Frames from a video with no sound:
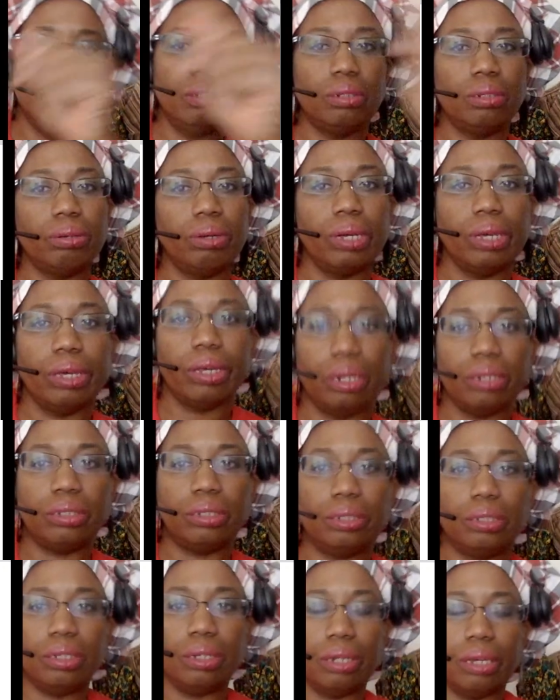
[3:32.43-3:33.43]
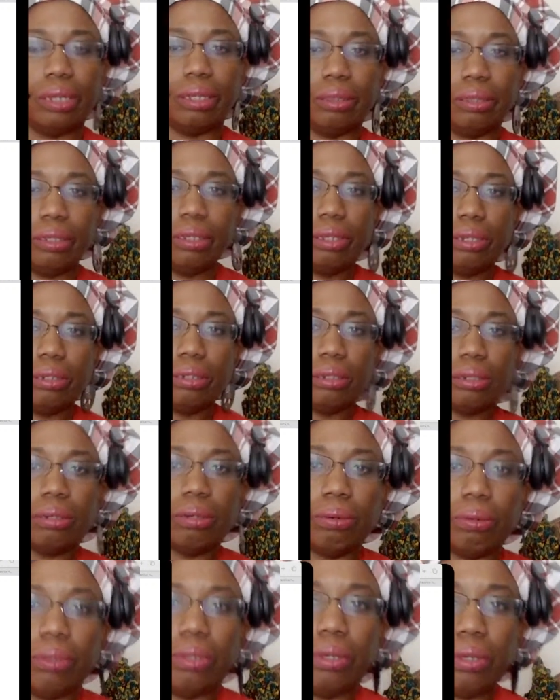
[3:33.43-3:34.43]
So I got to sit like this.
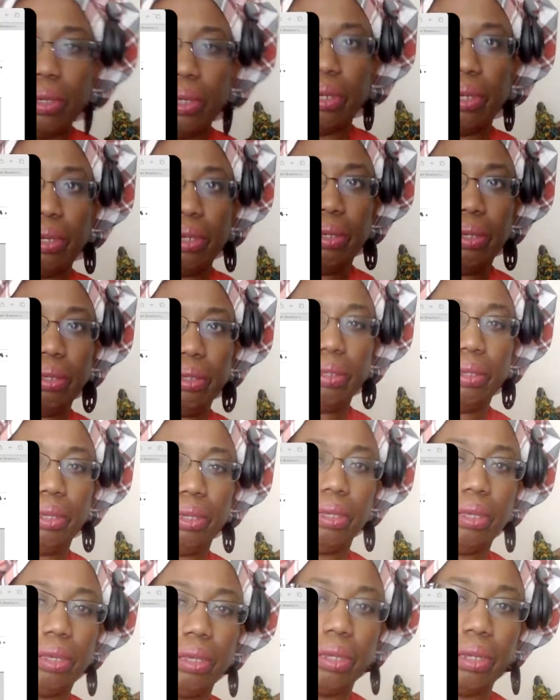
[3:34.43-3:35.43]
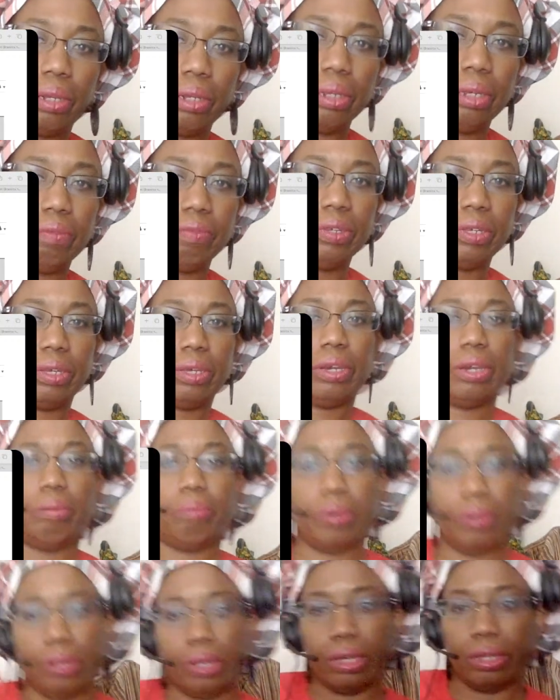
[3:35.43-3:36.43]
Okay. Leave the
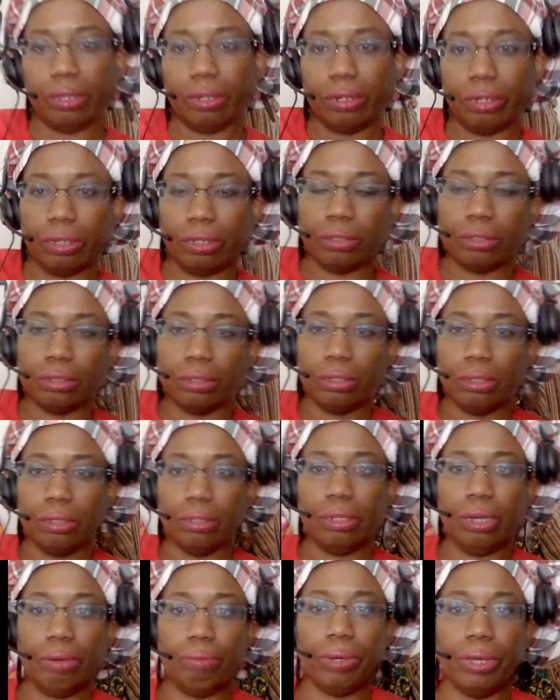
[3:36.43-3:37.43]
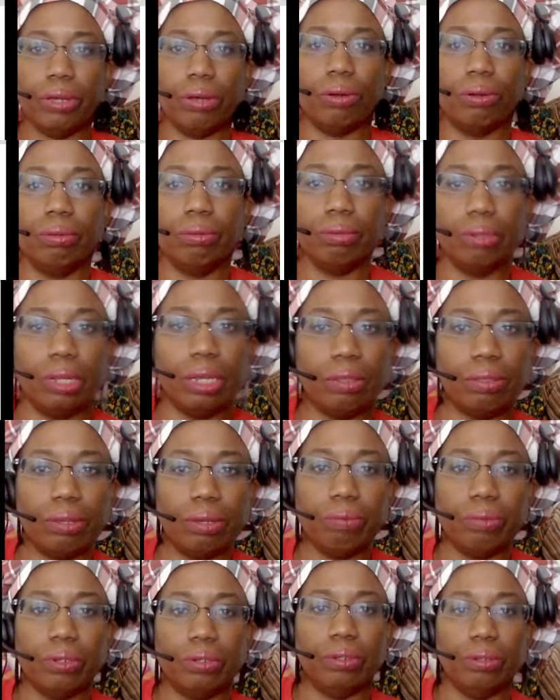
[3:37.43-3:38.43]
camera like it is. There we go. I
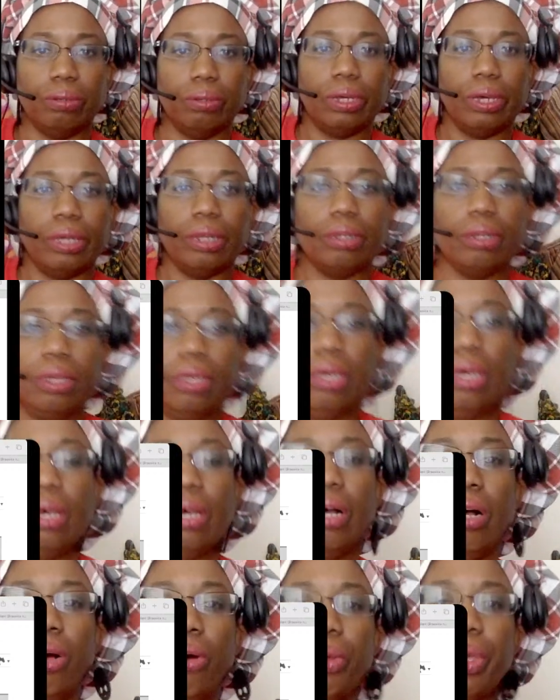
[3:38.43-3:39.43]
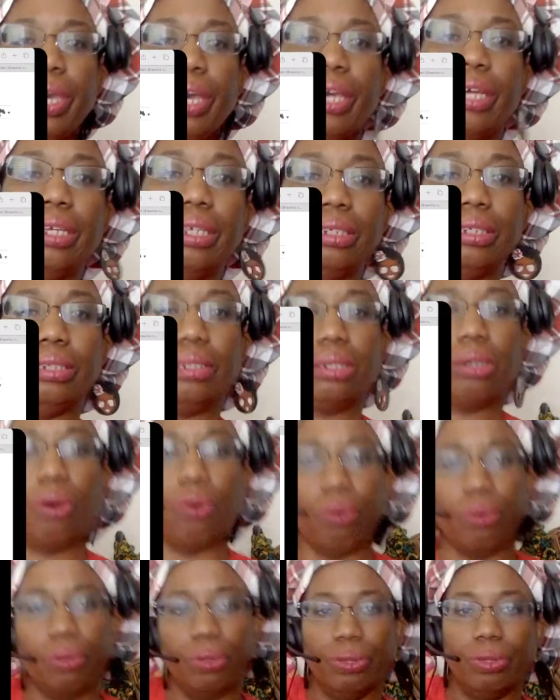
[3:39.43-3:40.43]
think we'll do that. Okay.
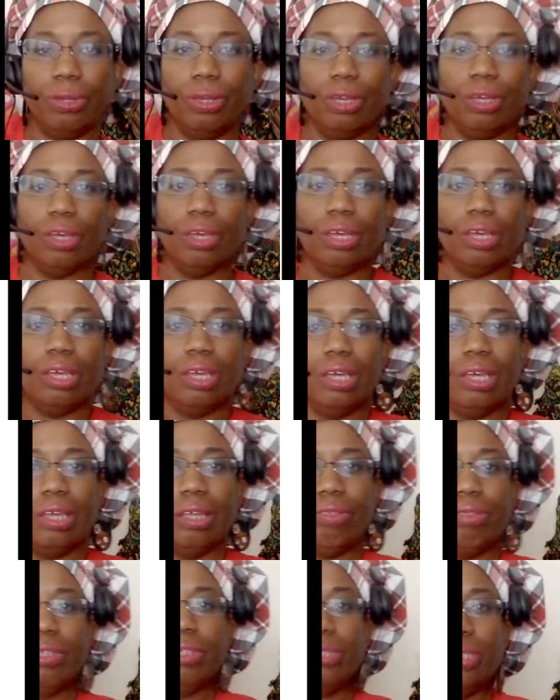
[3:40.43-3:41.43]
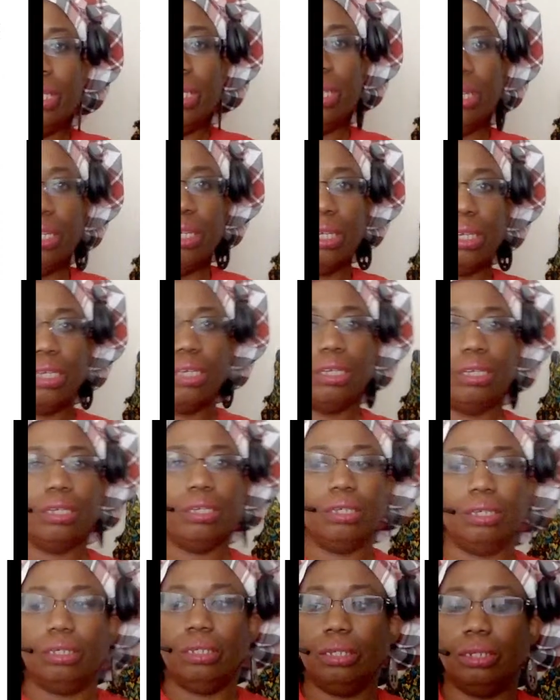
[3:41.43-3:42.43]
So this
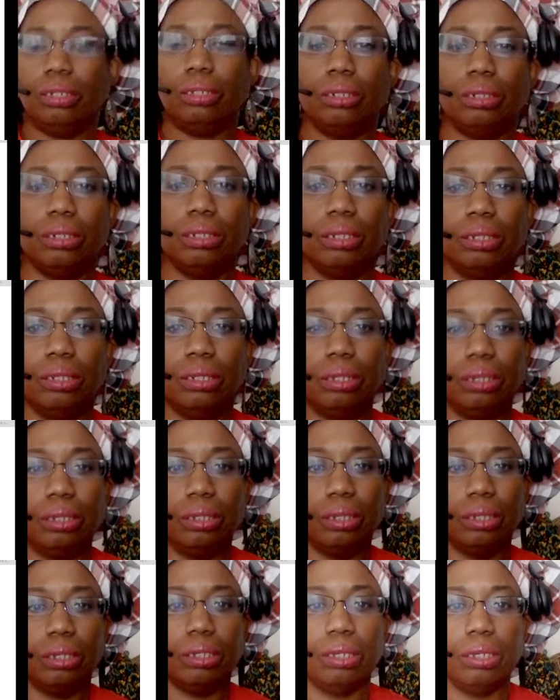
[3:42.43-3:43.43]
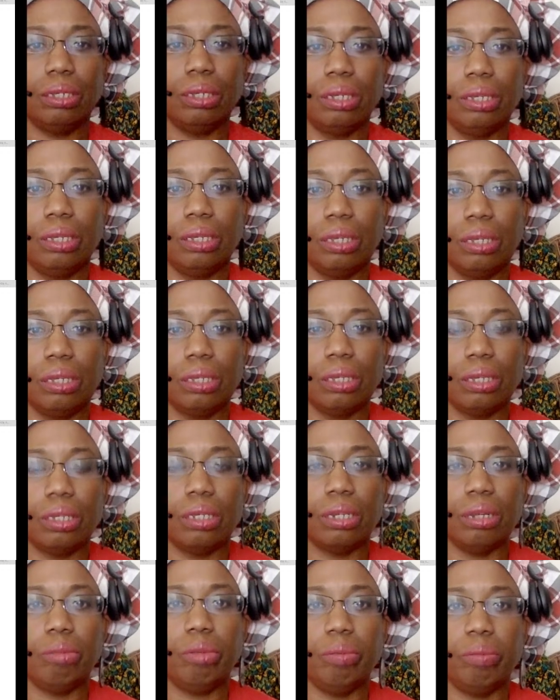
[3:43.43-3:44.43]
is,
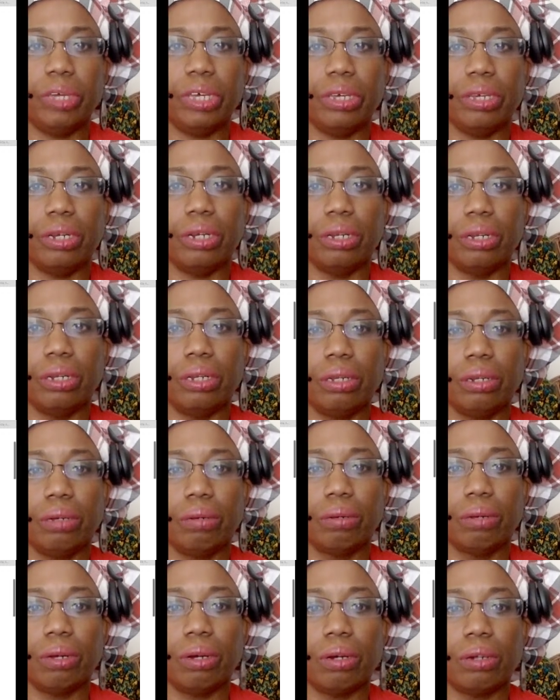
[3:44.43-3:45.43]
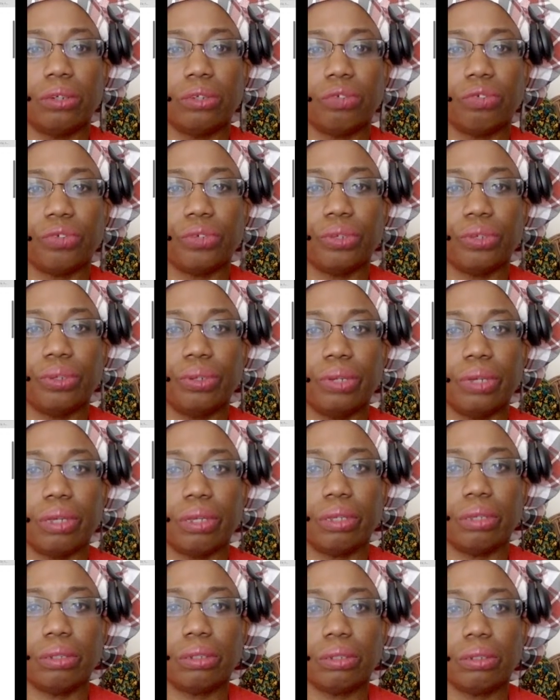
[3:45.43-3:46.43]
let me make it a little larger for you
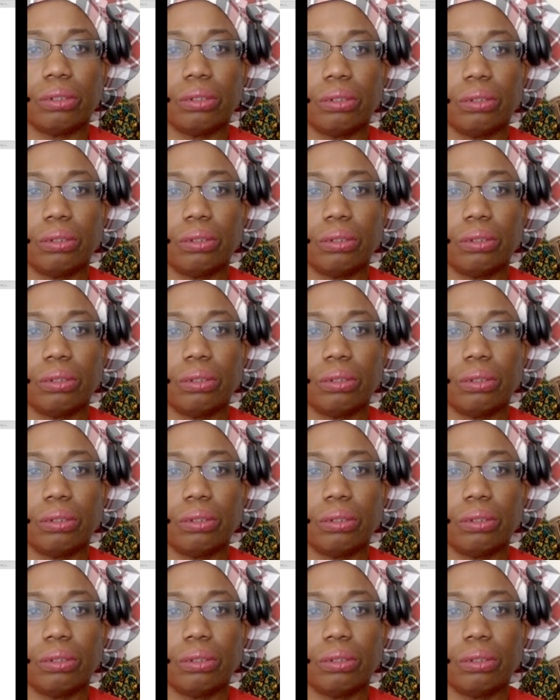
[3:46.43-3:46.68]
guys.